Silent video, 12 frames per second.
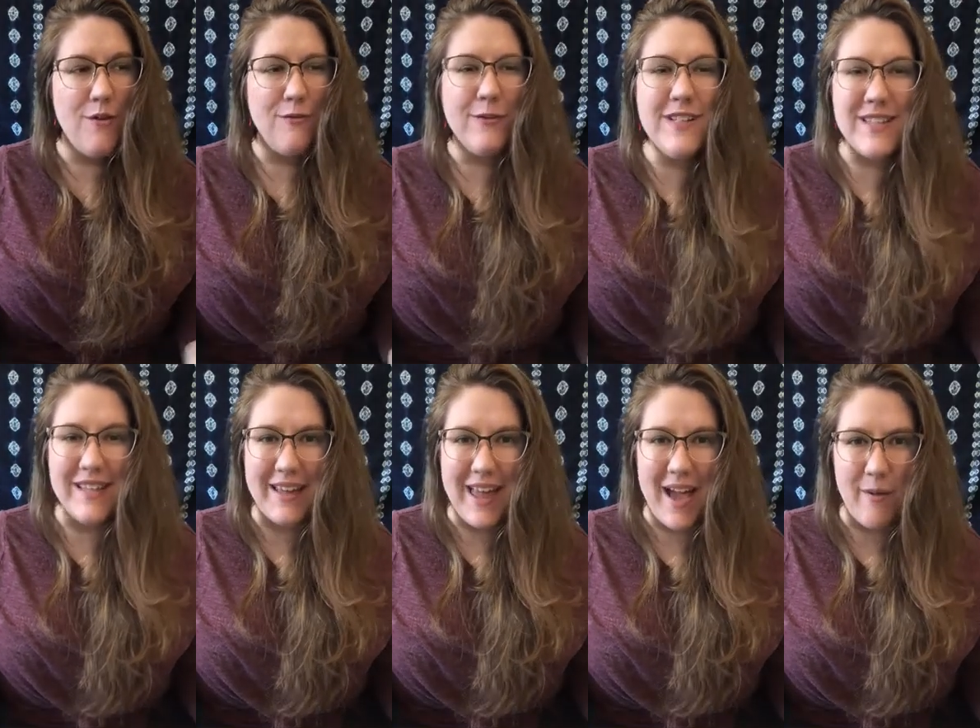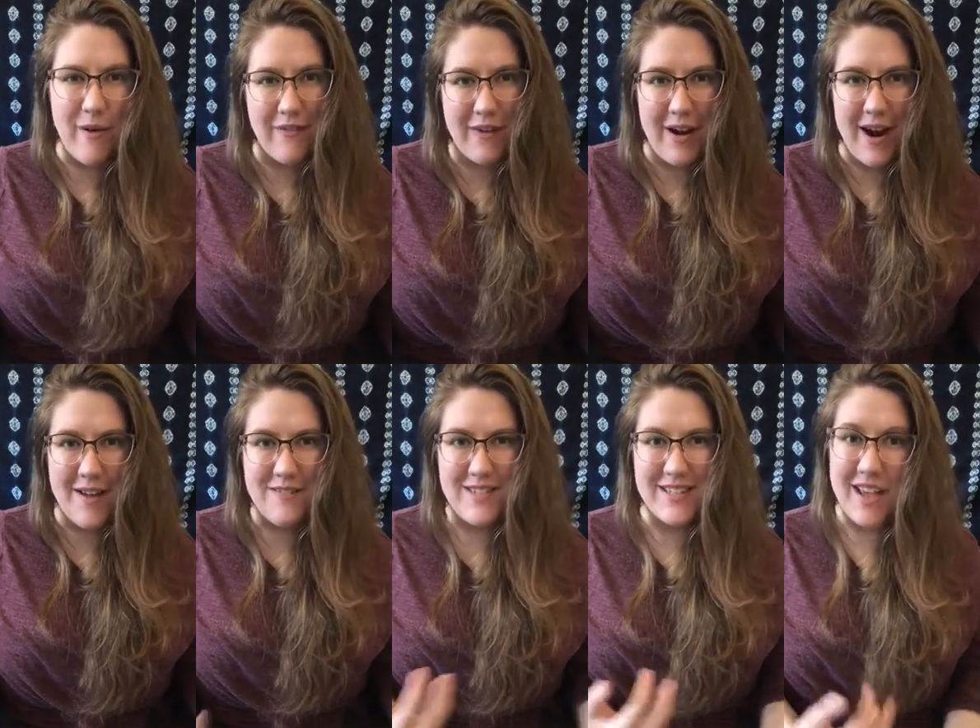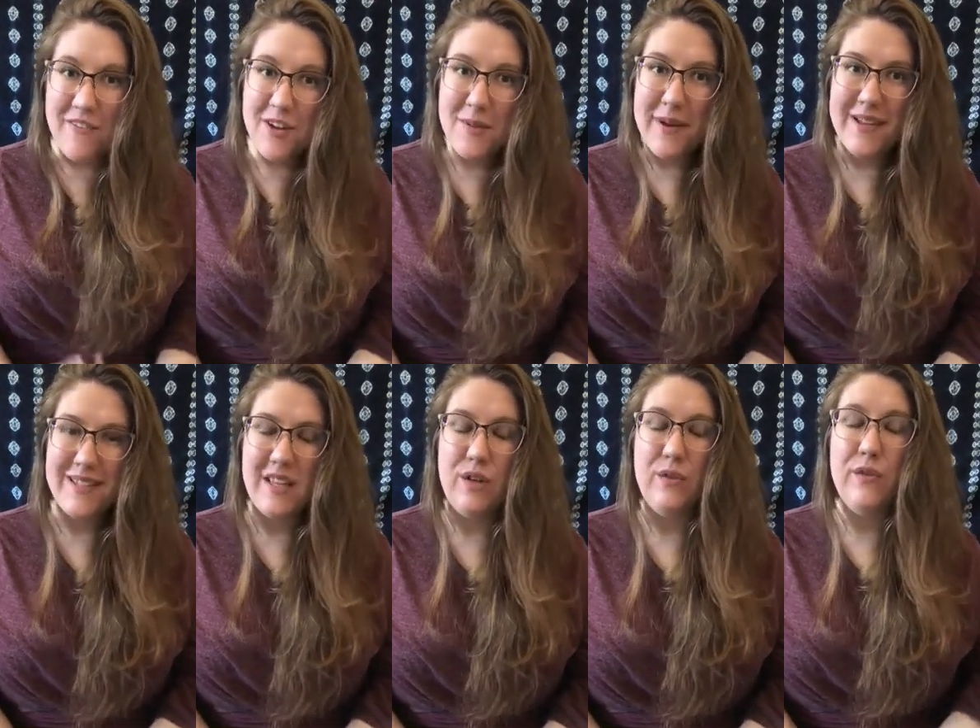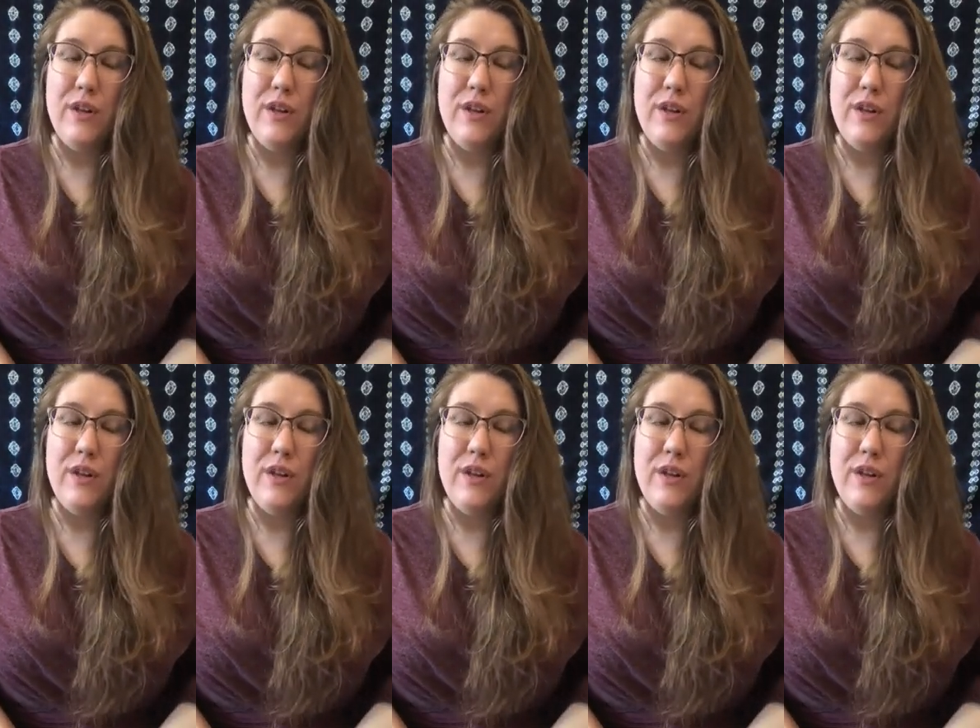Recently, however, I've discovered myself